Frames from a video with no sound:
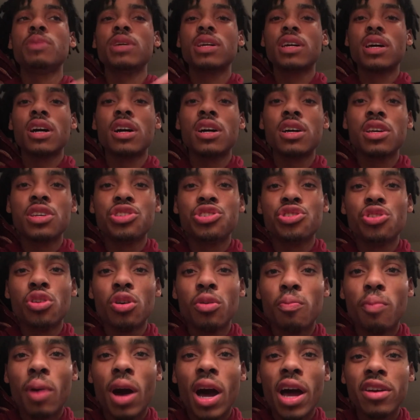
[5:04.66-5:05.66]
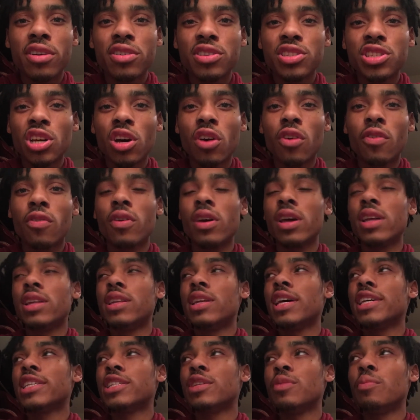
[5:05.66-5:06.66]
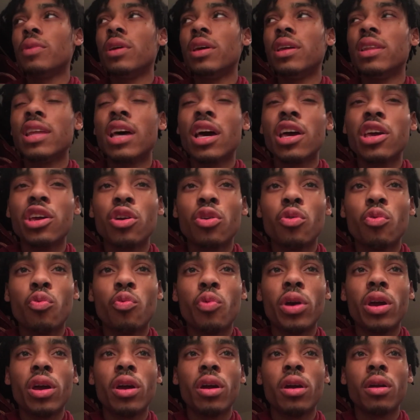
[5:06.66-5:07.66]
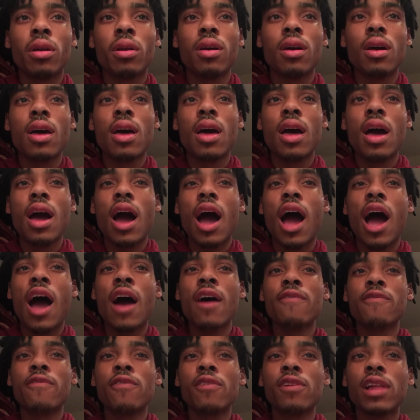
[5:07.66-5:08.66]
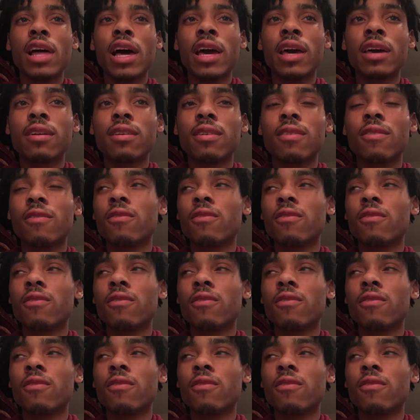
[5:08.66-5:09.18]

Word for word: because you're by yourself, it doesn't mean that you're weird. I feel like